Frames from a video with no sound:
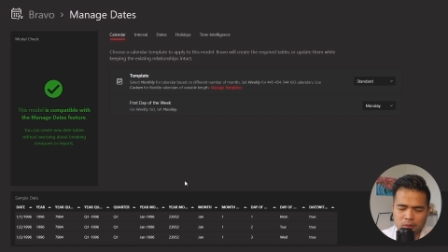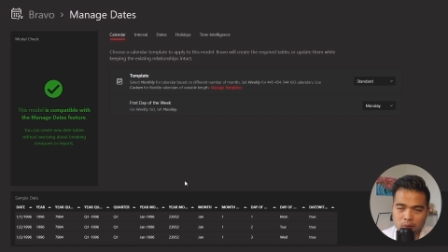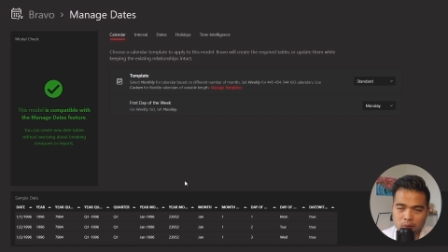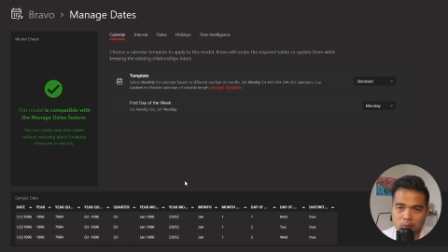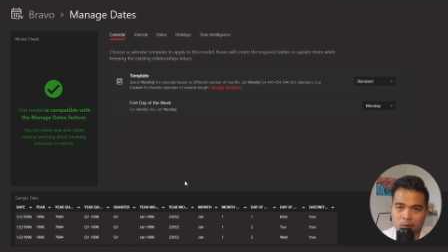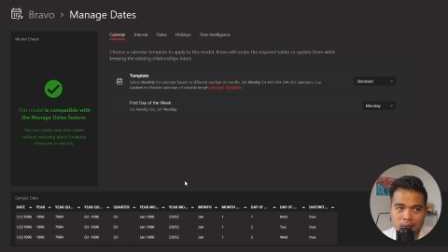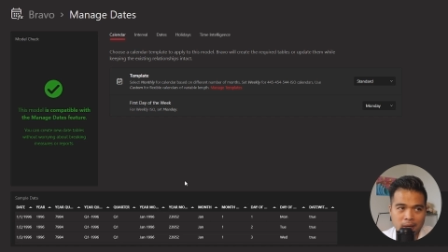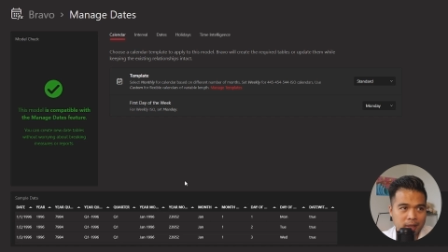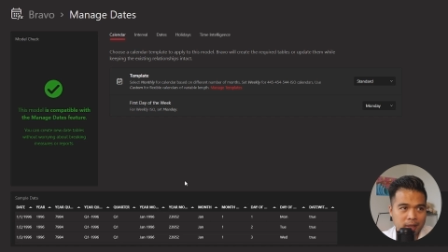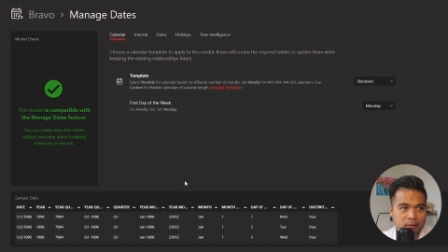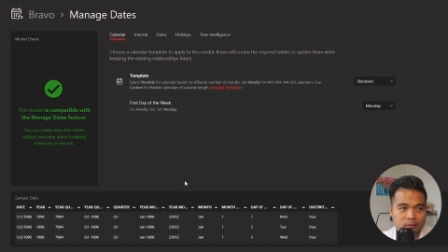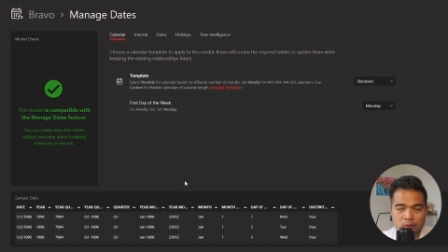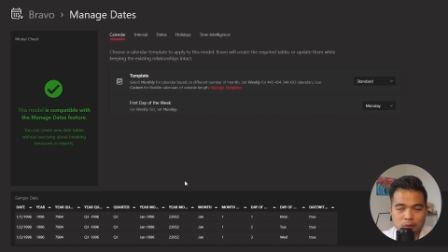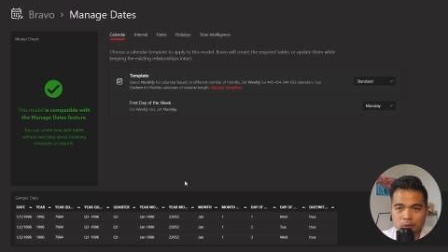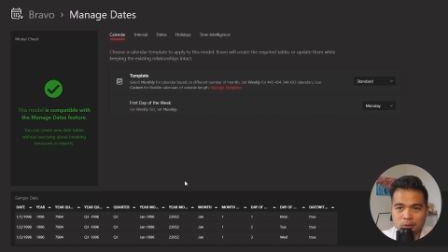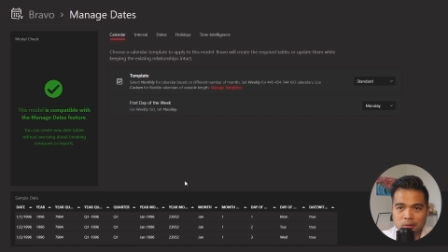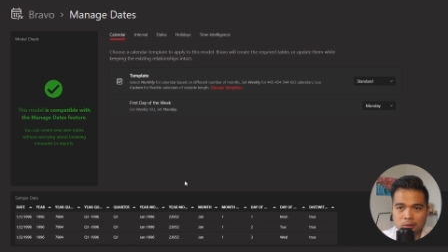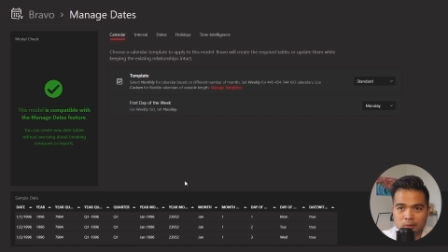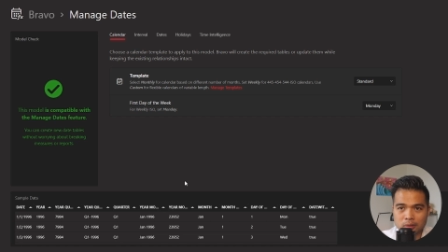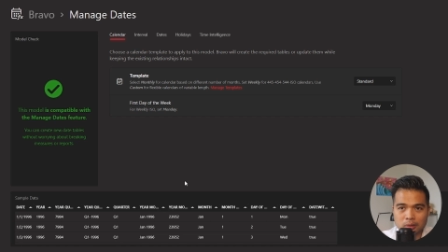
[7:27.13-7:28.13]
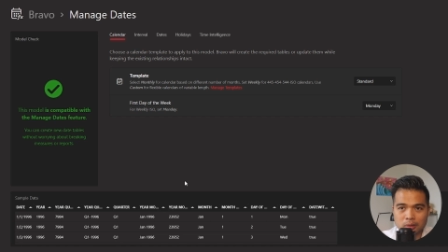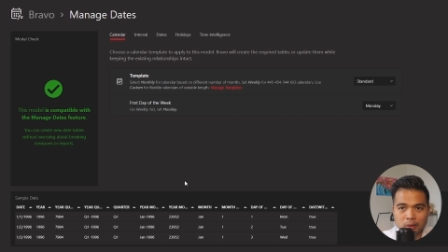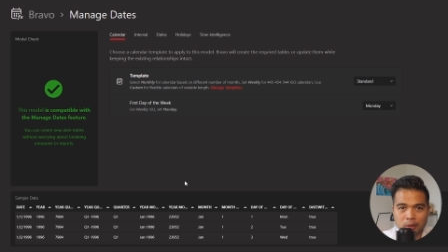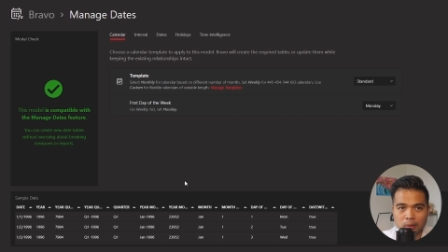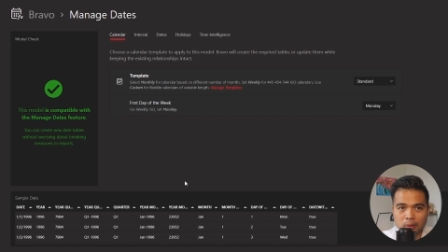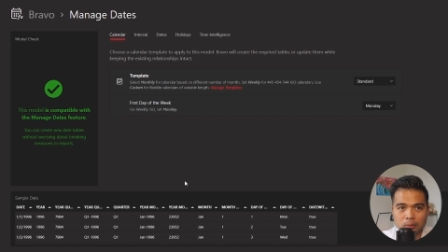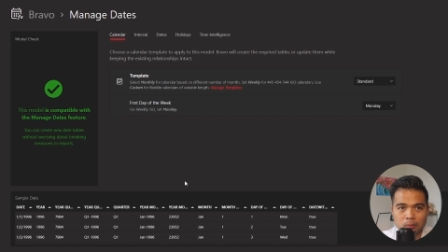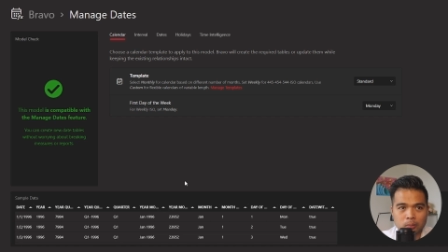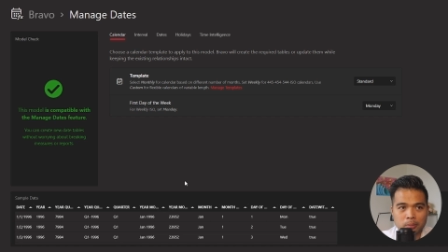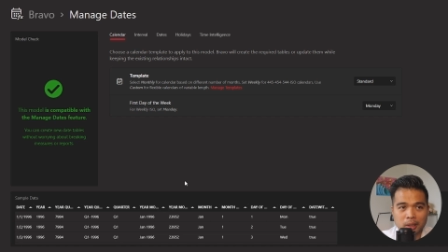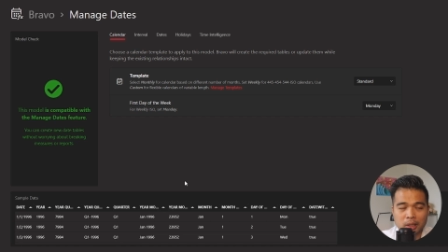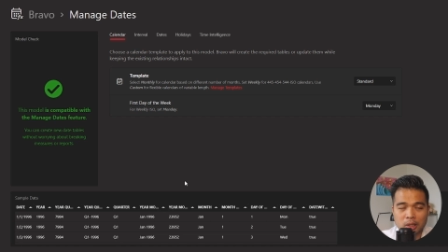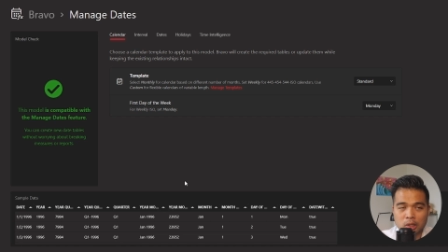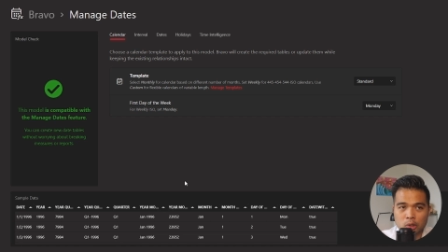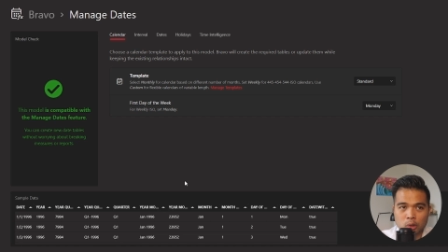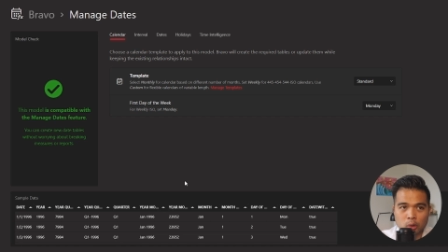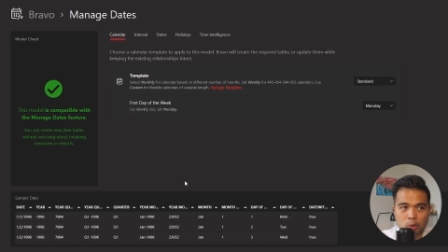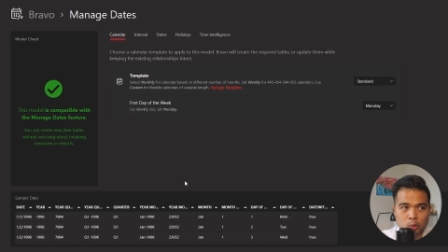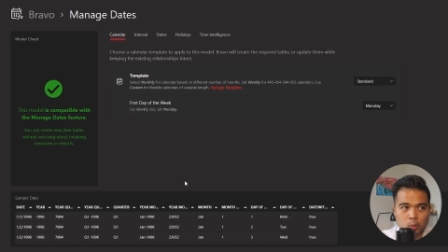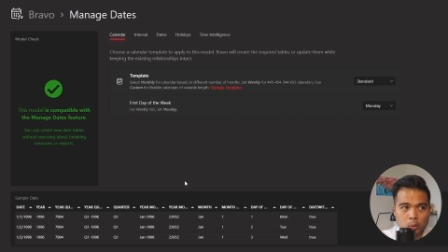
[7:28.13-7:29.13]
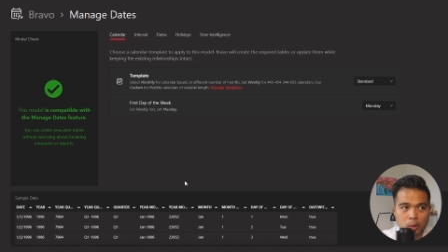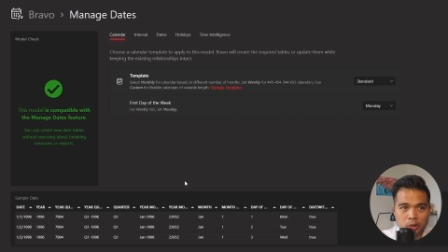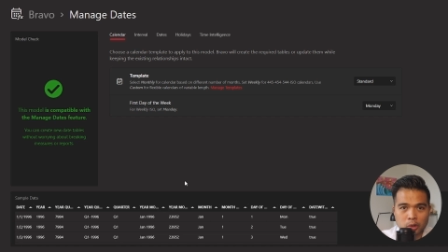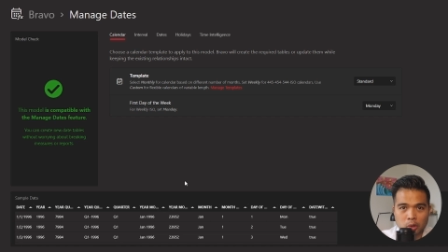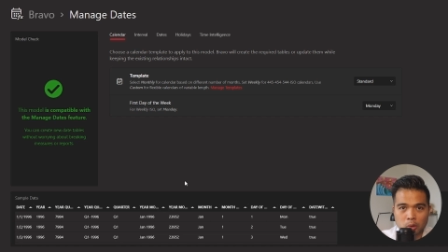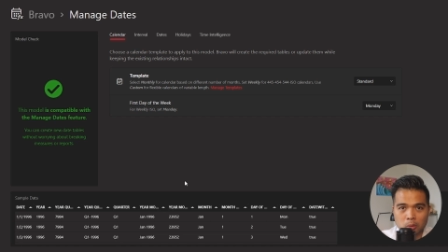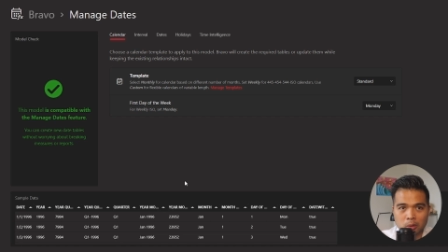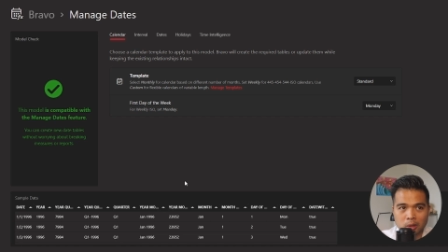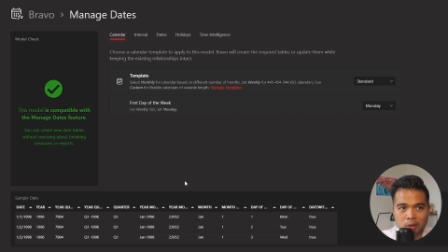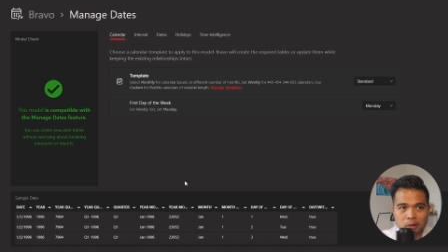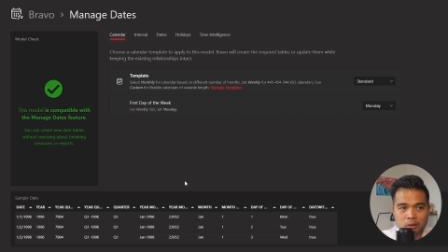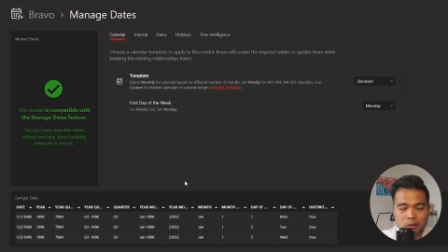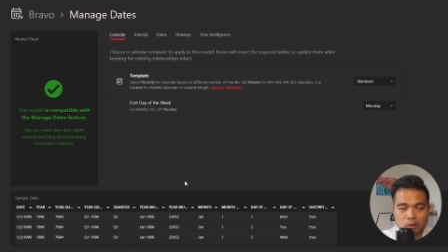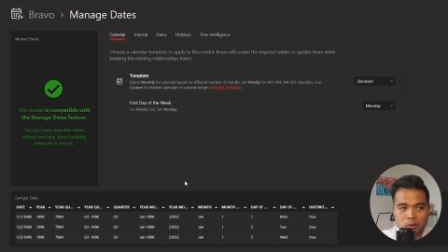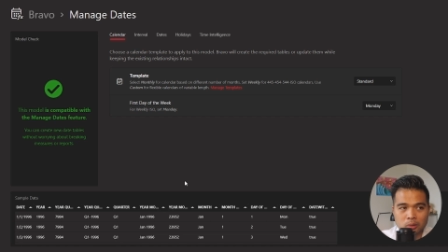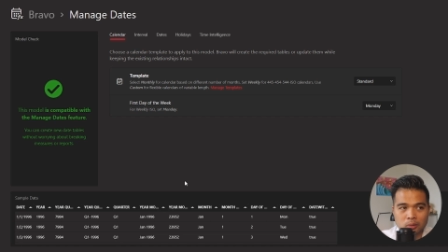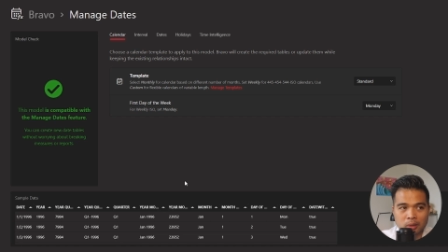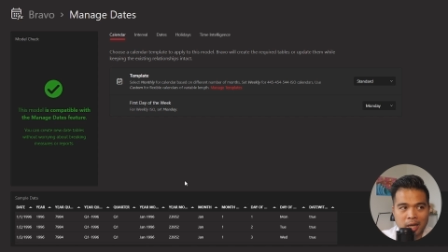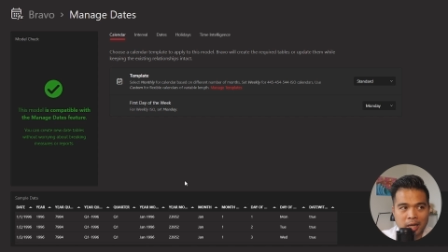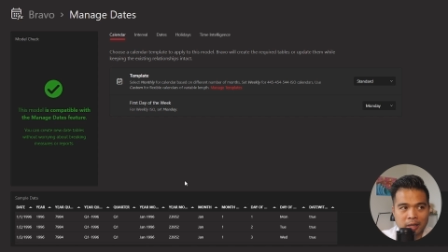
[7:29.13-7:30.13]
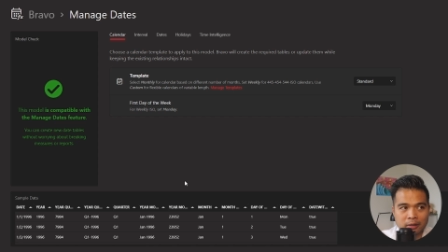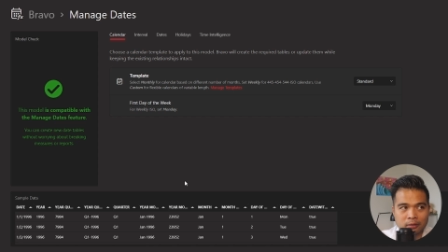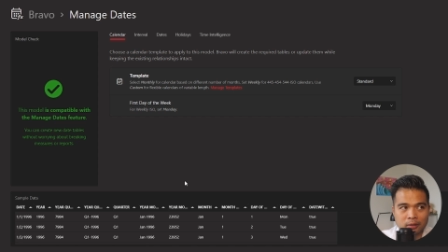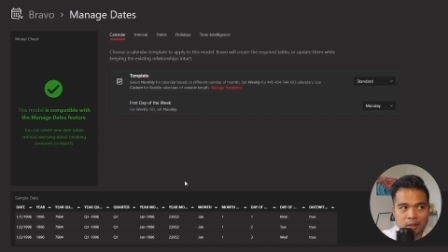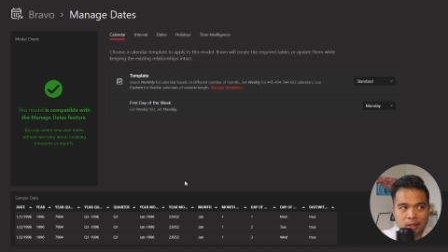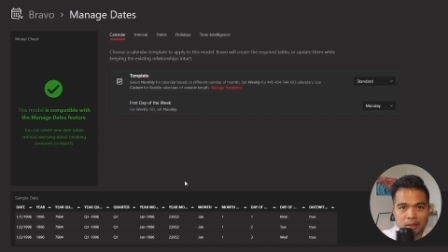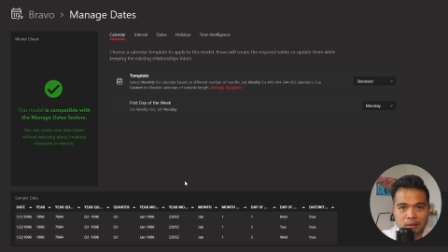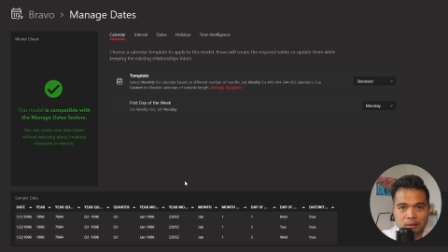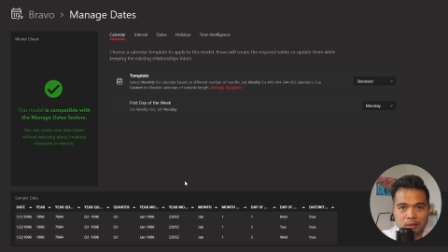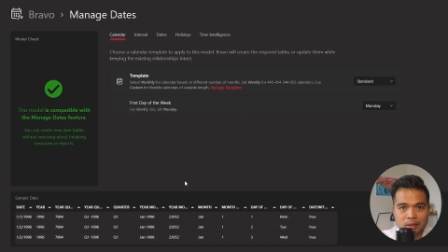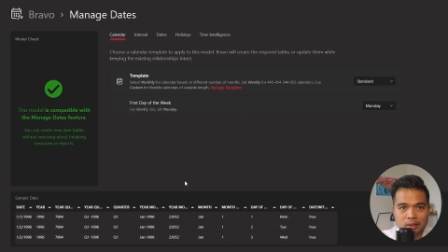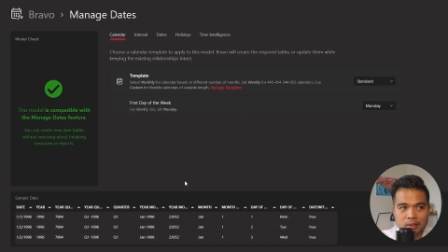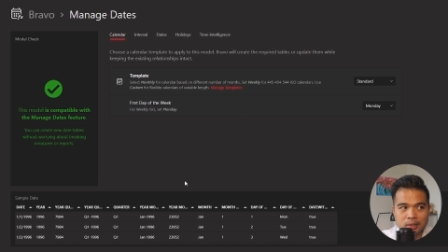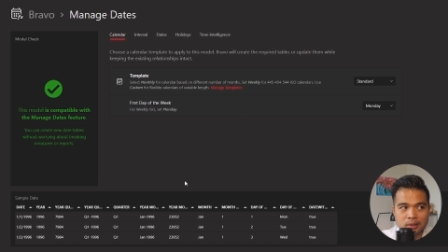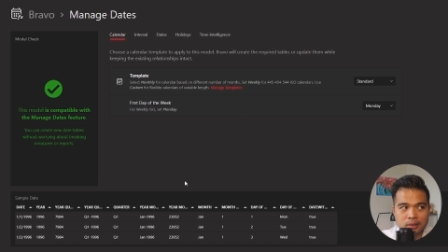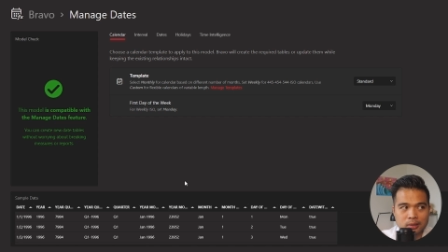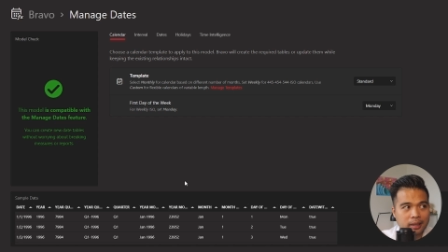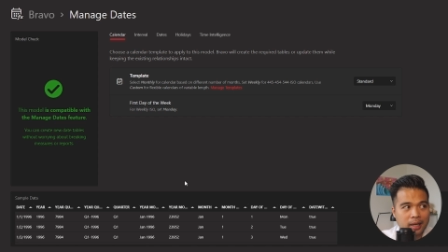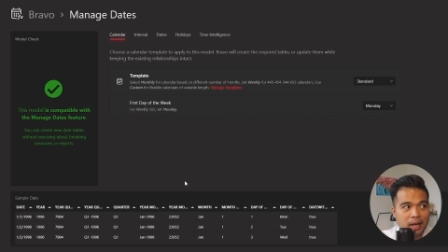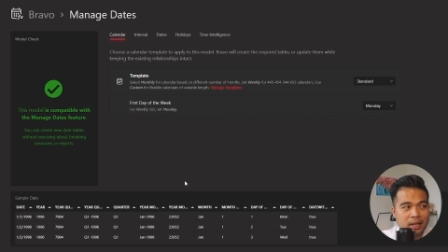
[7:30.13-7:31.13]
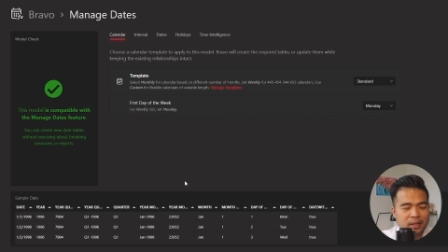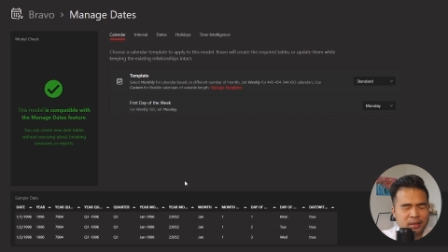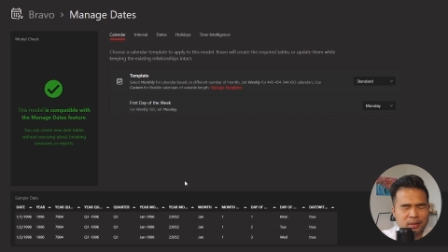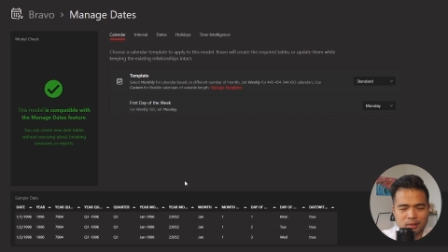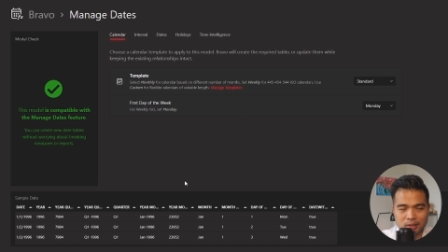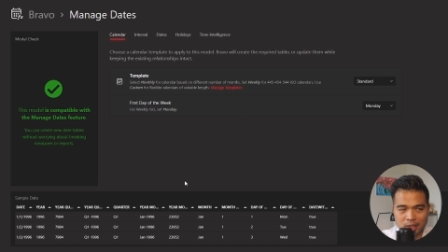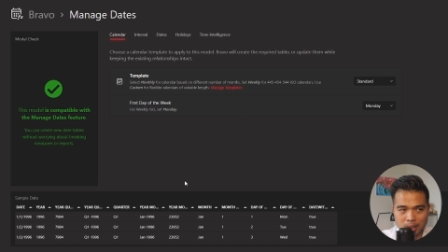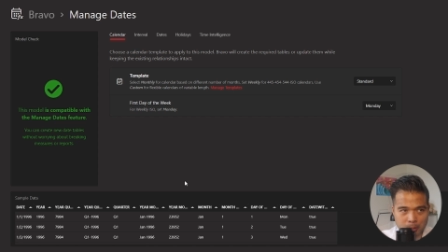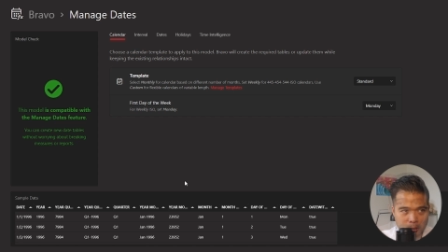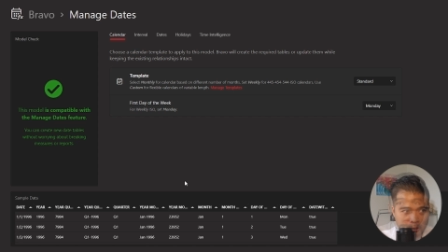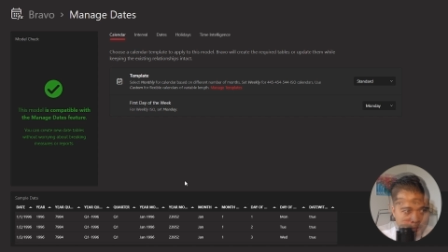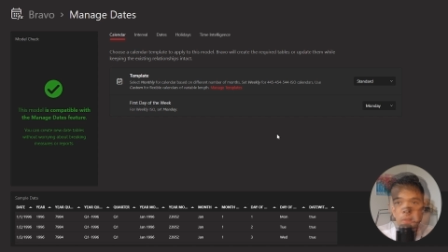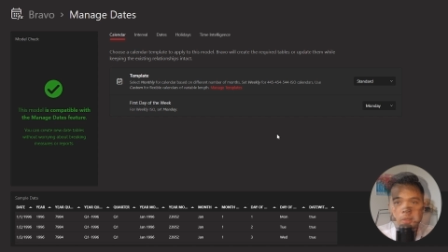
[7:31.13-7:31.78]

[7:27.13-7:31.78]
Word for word: You kind of just, you know, pick and choose what you want to have in this calendar table.